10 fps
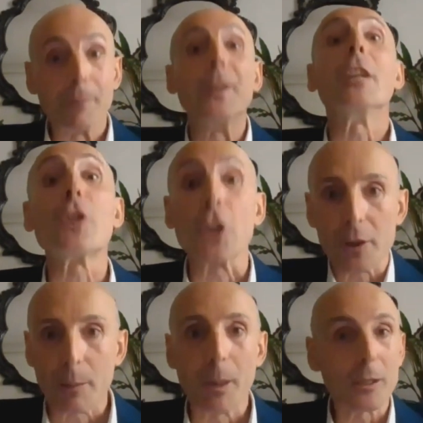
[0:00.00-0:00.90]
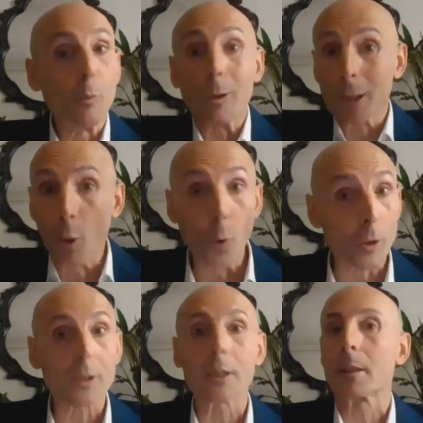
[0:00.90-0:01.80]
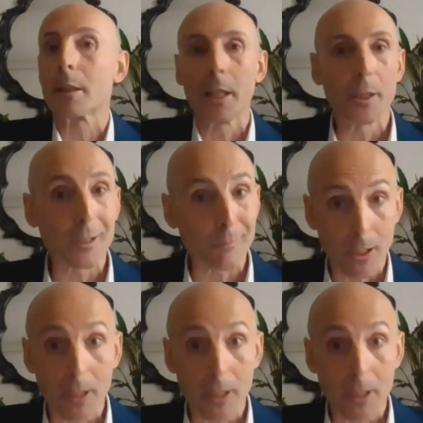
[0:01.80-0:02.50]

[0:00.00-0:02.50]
visions about world order and their